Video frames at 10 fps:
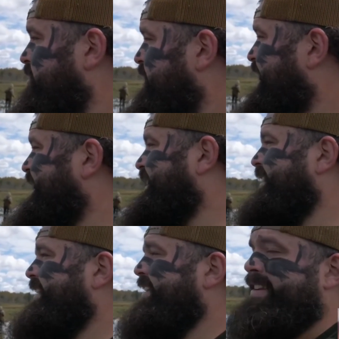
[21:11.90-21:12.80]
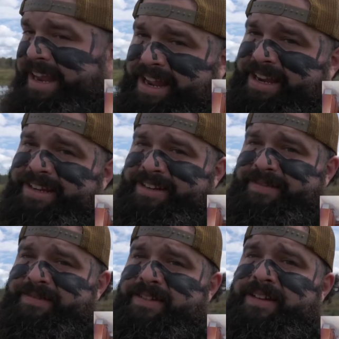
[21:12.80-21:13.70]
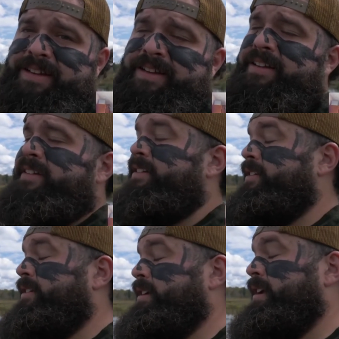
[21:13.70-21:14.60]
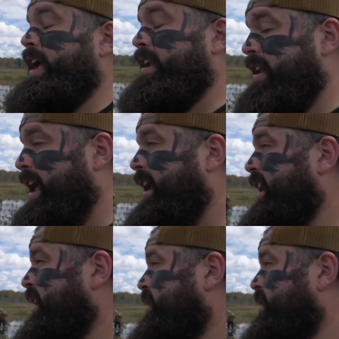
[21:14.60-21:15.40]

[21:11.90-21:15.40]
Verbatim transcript: Long but night and day,